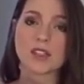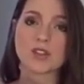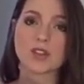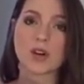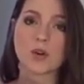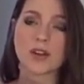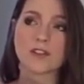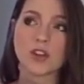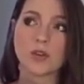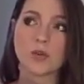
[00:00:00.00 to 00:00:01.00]
And so
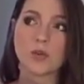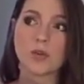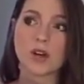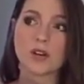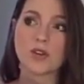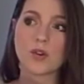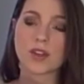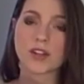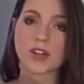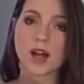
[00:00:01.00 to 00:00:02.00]
if you
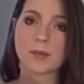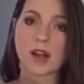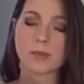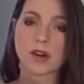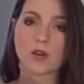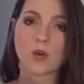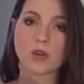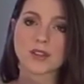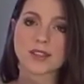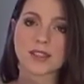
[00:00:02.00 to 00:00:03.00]
know that you're coming up on a
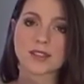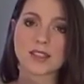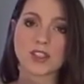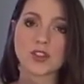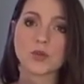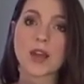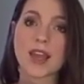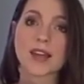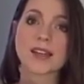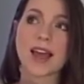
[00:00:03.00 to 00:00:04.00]
cold season, you
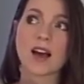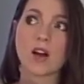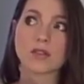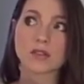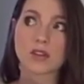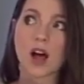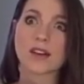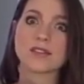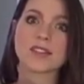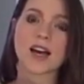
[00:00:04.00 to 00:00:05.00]
can get a
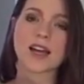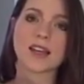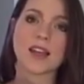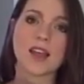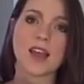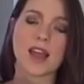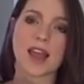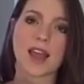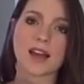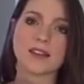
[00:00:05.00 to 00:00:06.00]
lot of sun
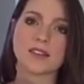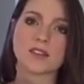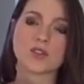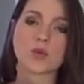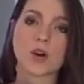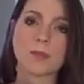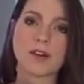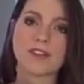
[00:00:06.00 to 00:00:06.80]
and store up